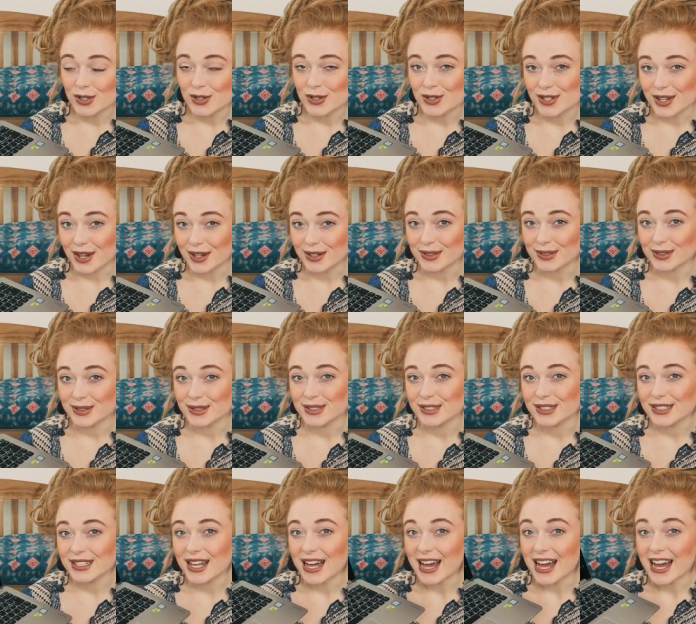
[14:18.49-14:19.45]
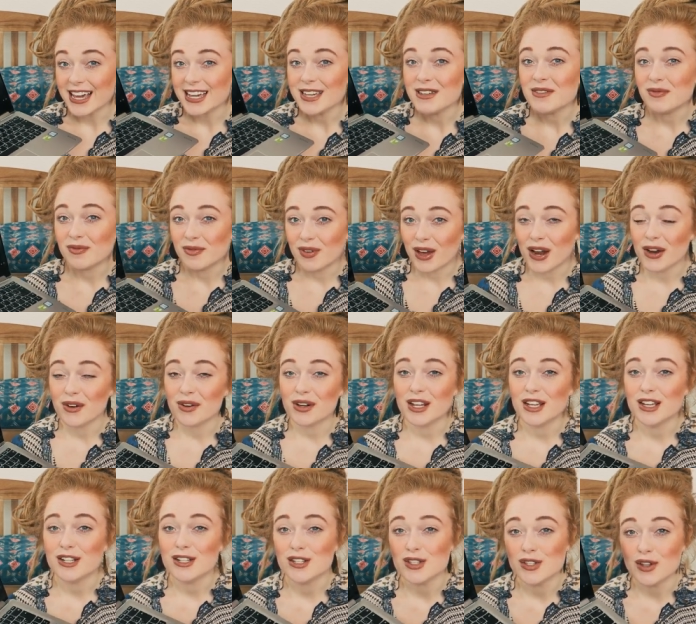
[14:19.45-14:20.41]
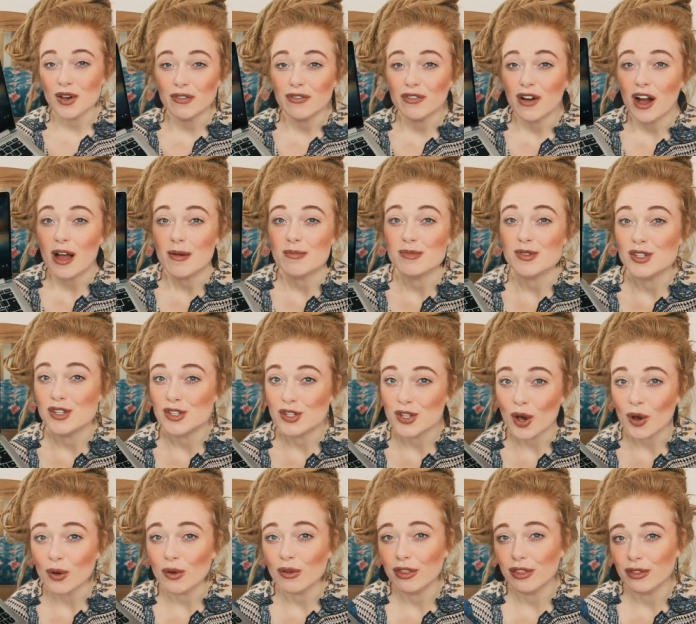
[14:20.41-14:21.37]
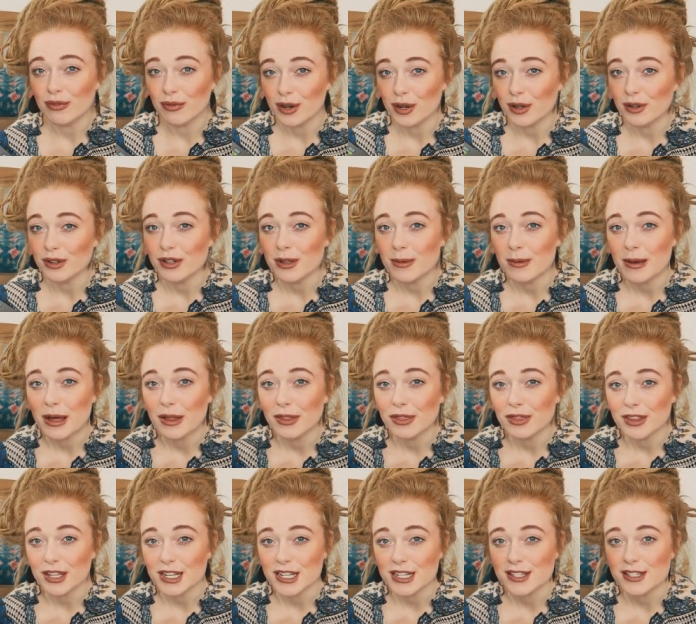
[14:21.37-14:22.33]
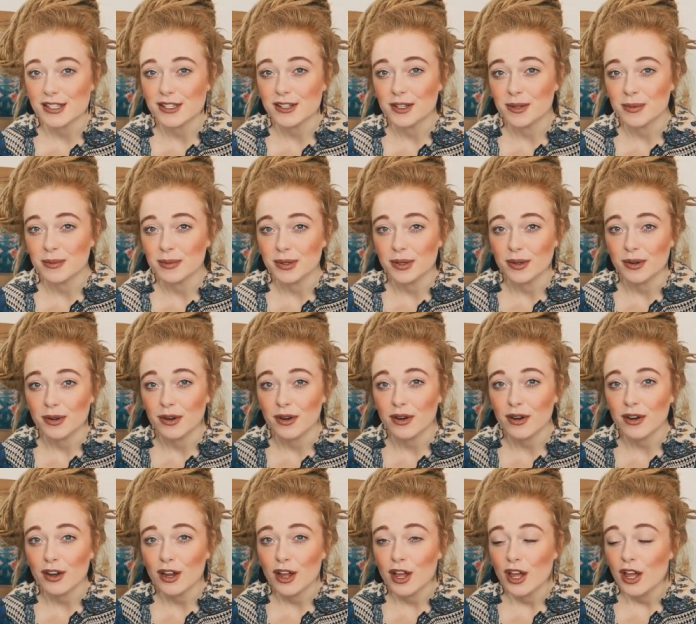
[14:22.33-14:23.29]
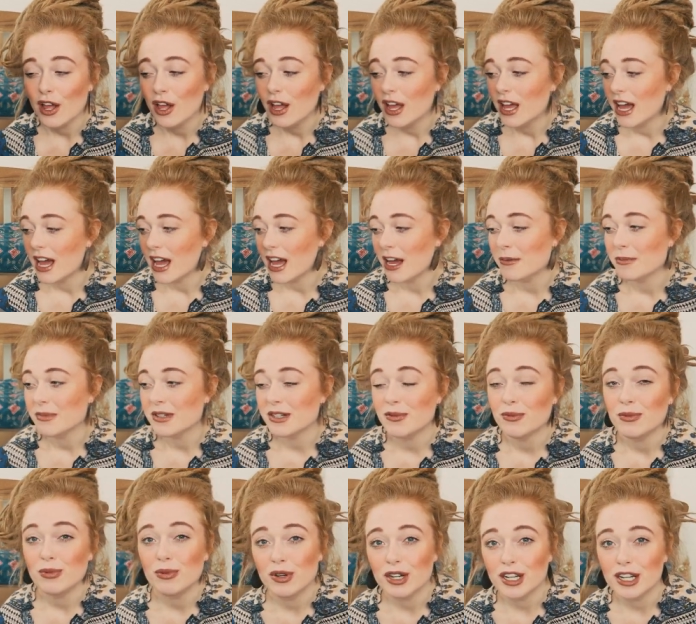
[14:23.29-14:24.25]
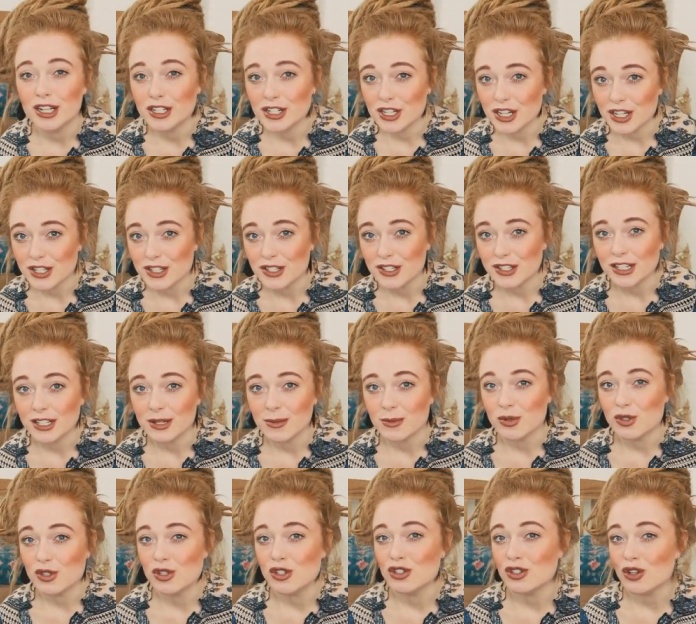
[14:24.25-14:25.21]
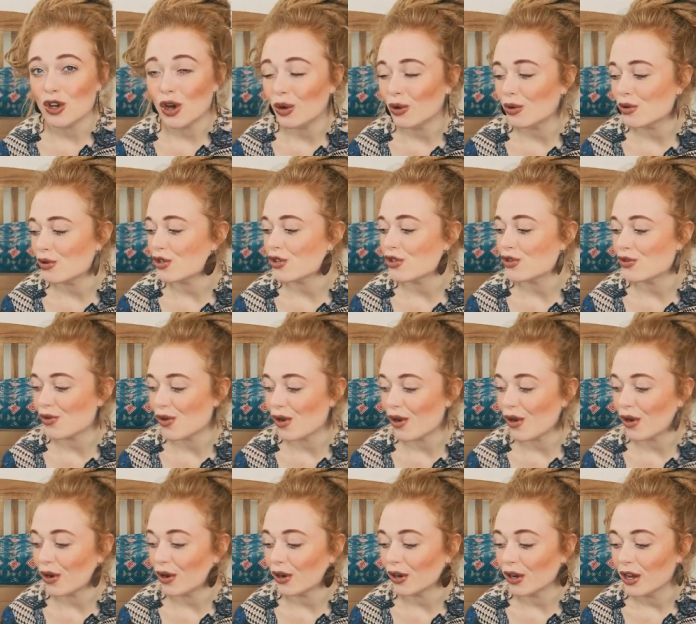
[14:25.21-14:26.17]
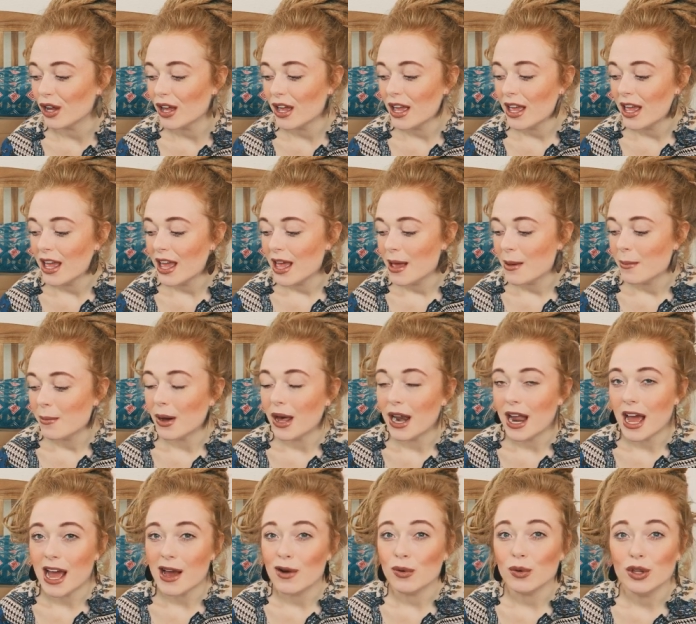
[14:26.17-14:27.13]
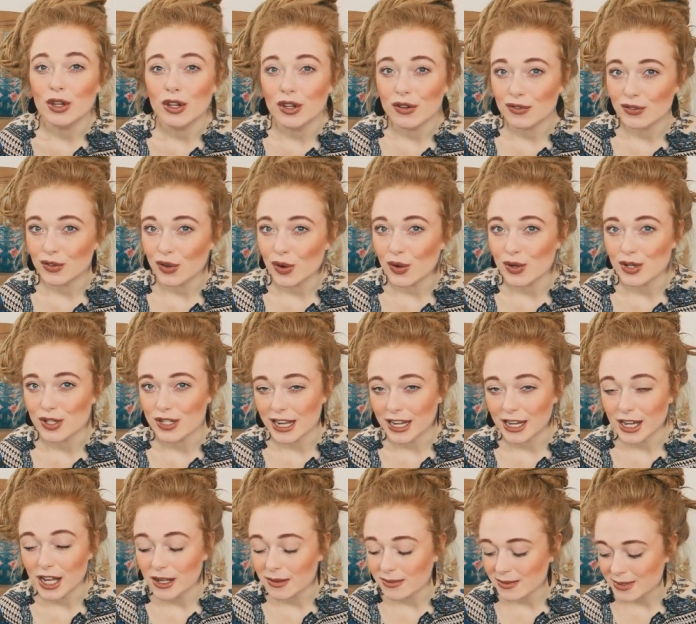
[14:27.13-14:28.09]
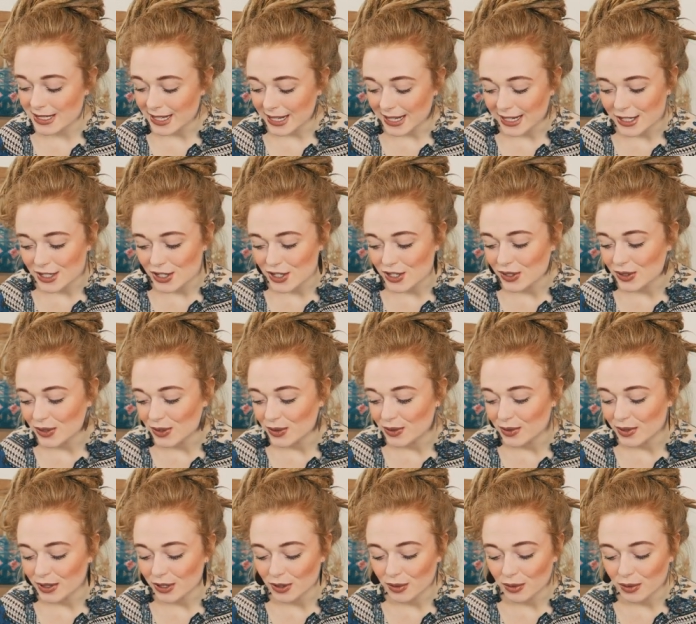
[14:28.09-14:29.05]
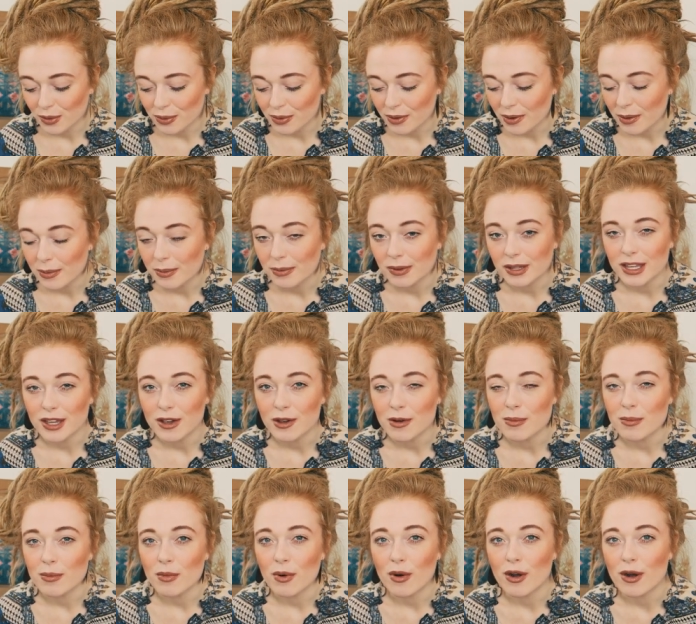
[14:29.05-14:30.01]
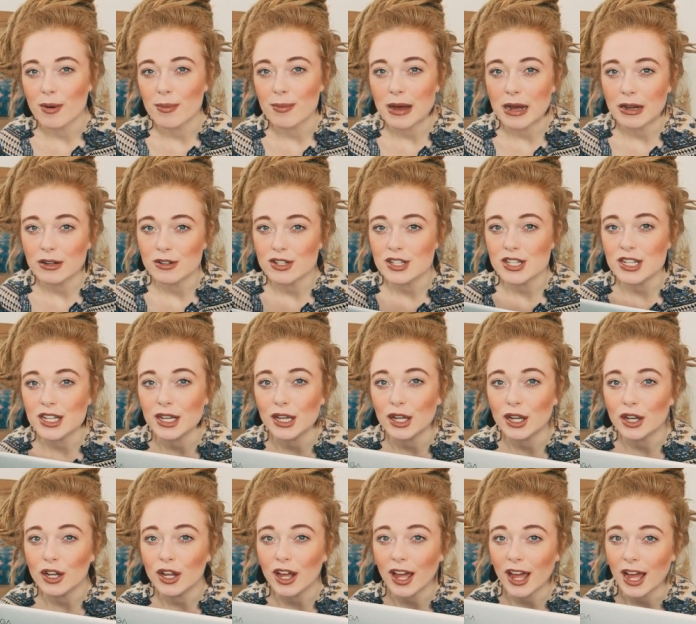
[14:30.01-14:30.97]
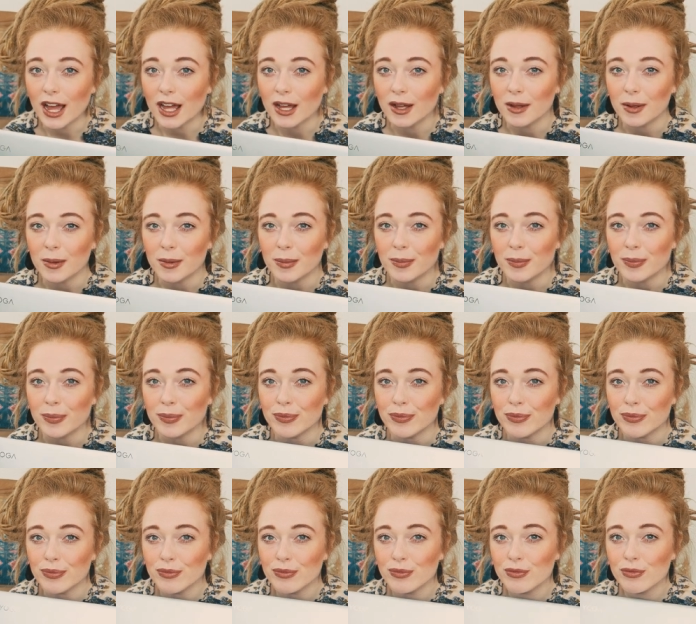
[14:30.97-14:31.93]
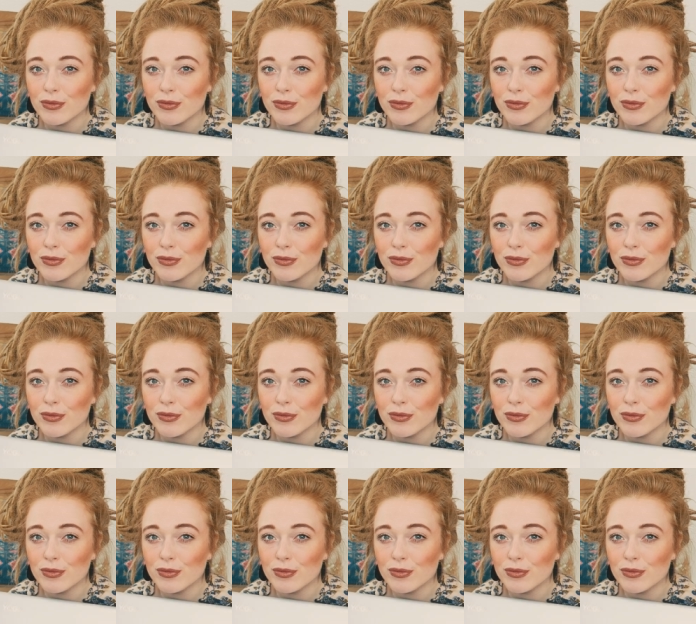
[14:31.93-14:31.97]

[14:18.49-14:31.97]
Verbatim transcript: so I am very so far I'm so thrilled about this computer um, it really does seem so strong but I will of course like update you you'll probably hear more about it um,